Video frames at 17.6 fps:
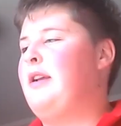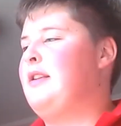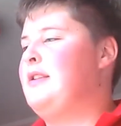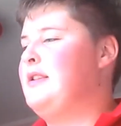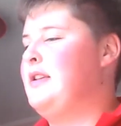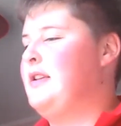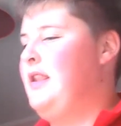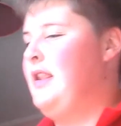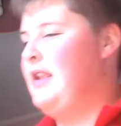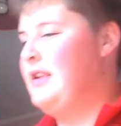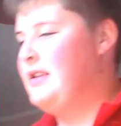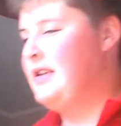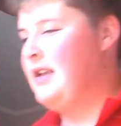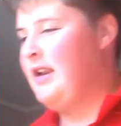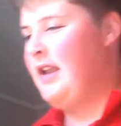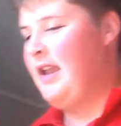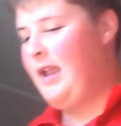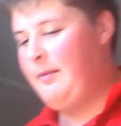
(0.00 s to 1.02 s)
about something
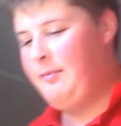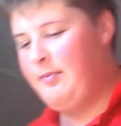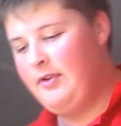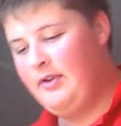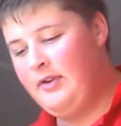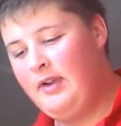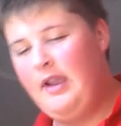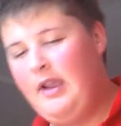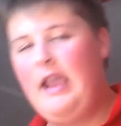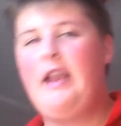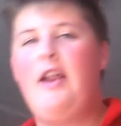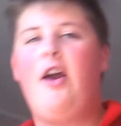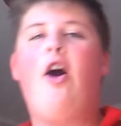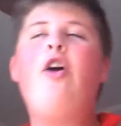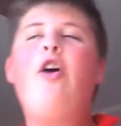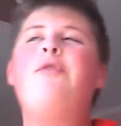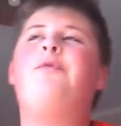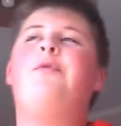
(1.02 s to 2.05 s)
that's going to happen
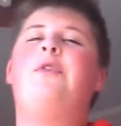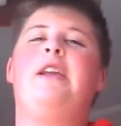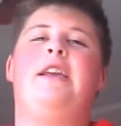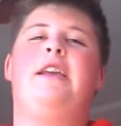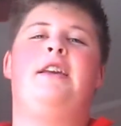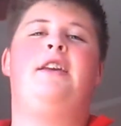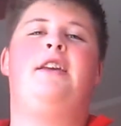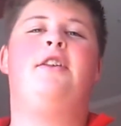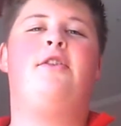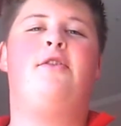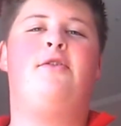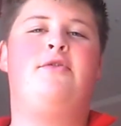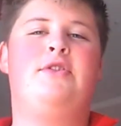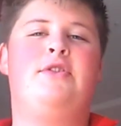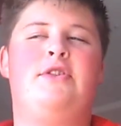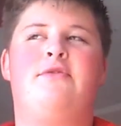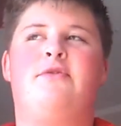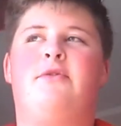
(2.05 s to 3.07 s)
and hopefully it
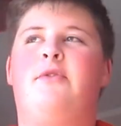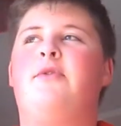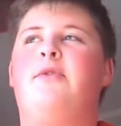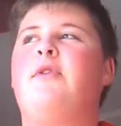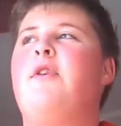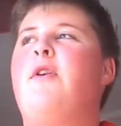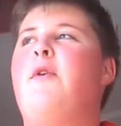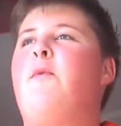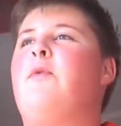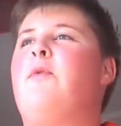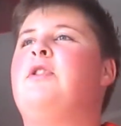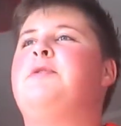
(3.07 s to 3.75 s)
goes through,